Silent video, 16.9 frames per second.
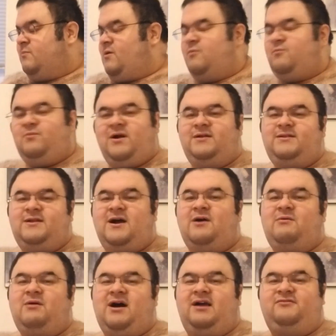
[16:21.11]
Right
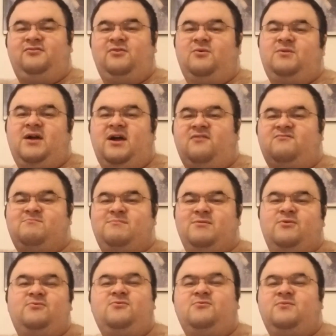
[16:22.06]
now, I don't have
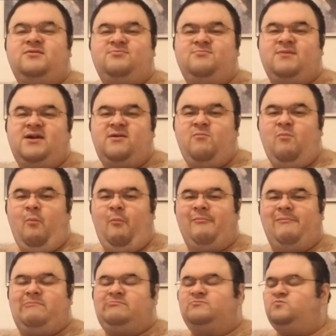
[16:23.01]
milk with me,
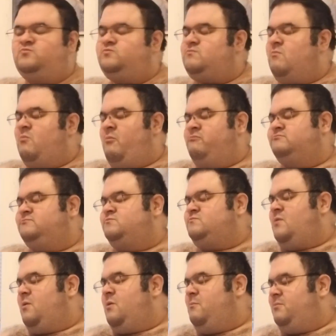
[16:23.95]

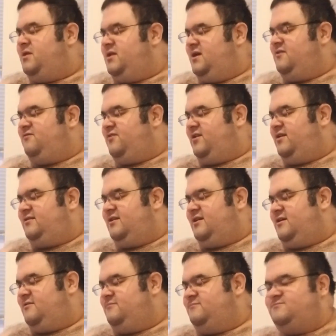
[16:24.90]
but if I
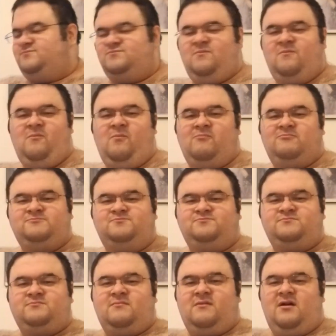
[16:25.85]
did,
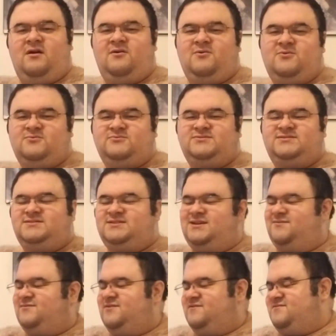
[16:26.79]
a whole
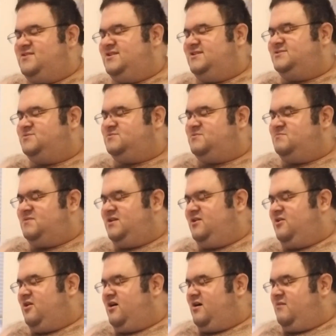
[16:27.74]
sleeve of these would be
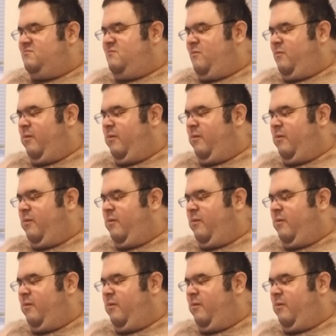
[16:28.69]
gone.